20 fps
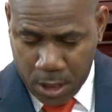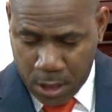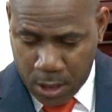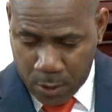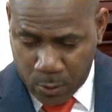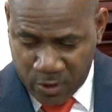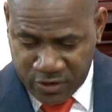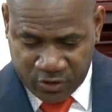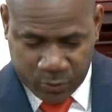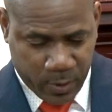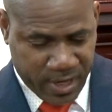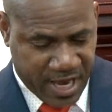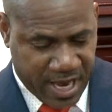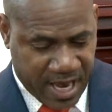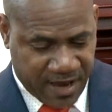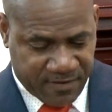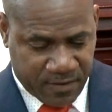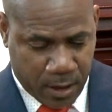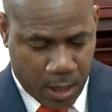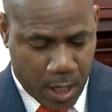which we
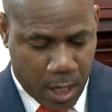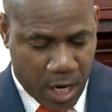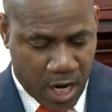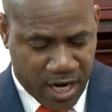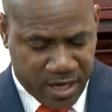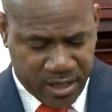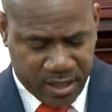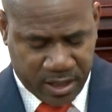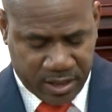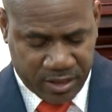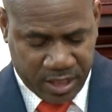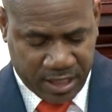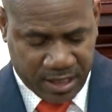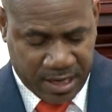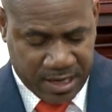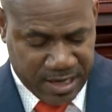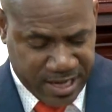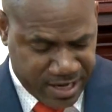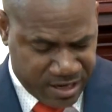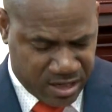have on the
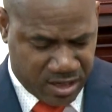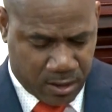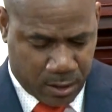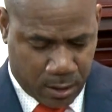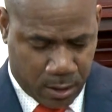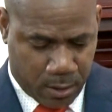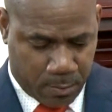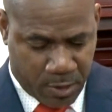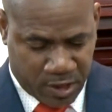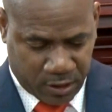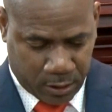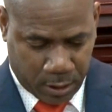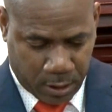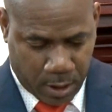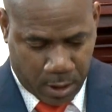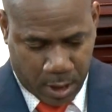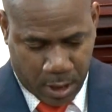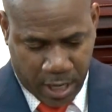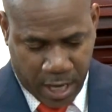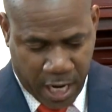calendar, but
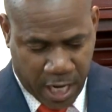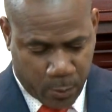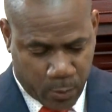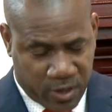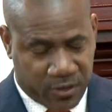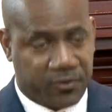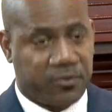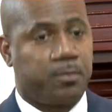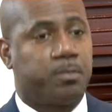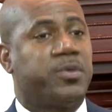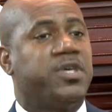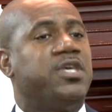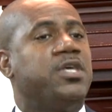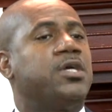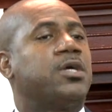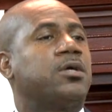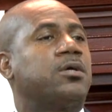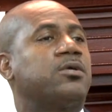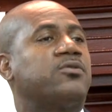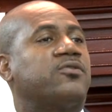I will
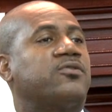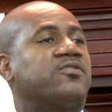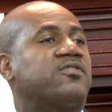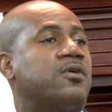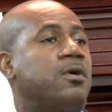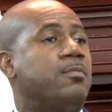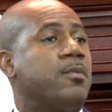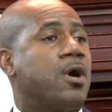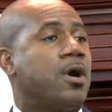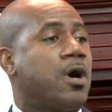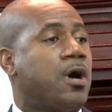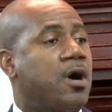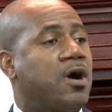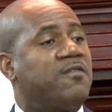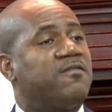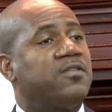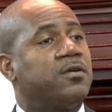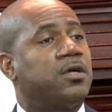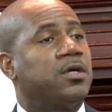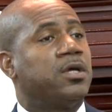speak to some
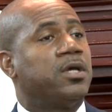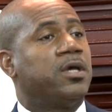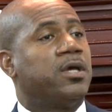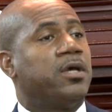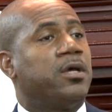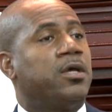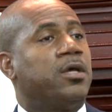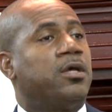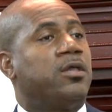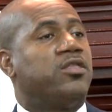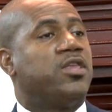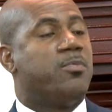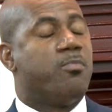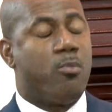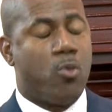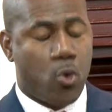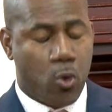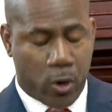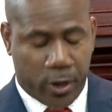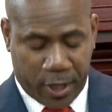of the
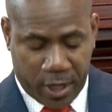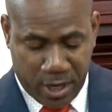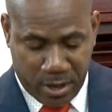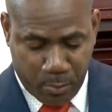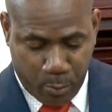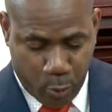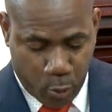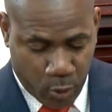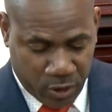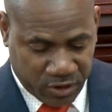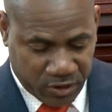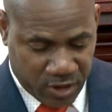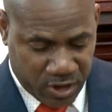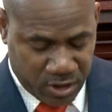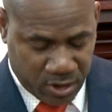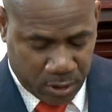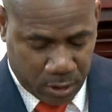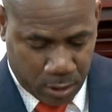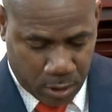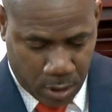more
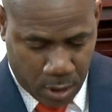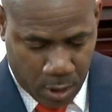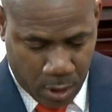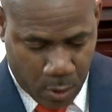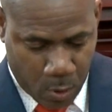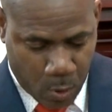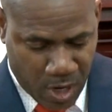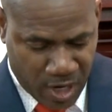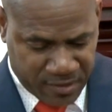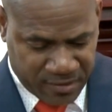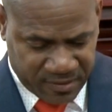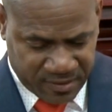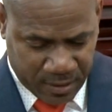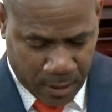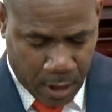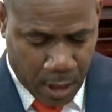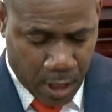important ones.